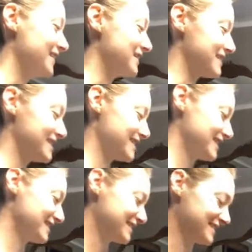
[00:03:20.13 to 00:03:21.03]
it
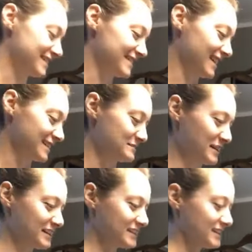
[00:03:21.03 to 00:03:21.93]
was just not the
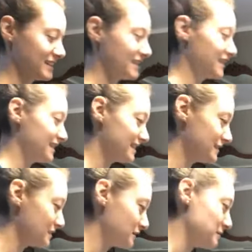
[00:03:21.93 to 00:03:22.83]
best thing to
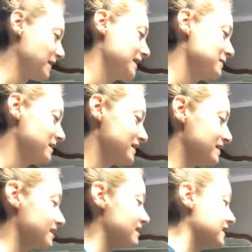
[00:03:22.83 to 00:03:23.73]
use for making mittens.